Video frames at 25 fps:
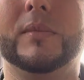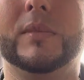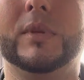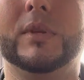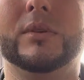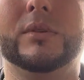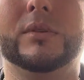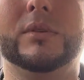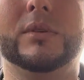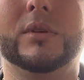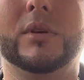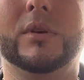
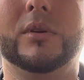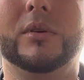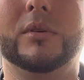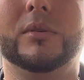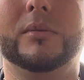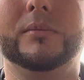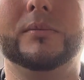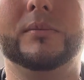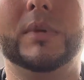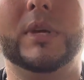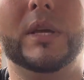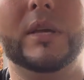
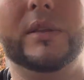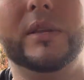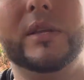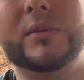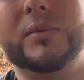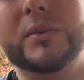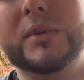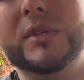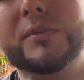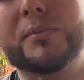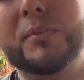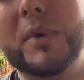So, and this
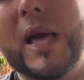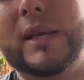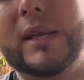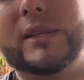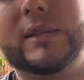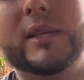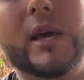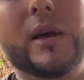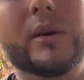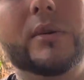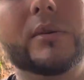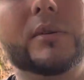one is
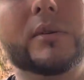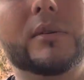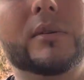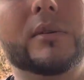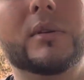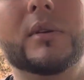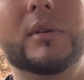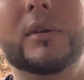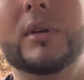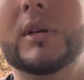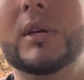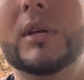blacked out,
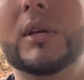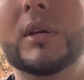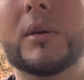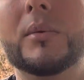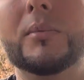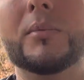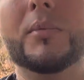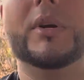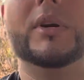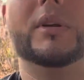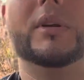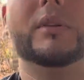
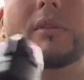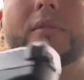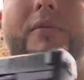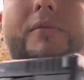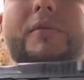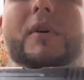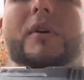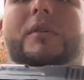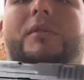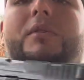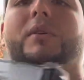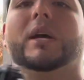but in the
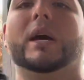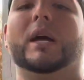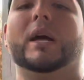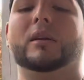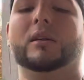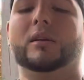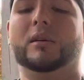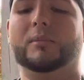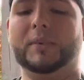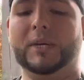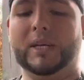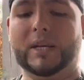front you got
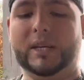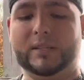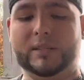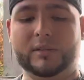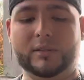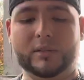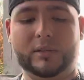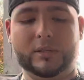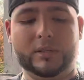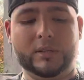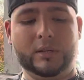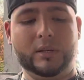
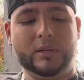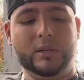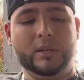luminescence.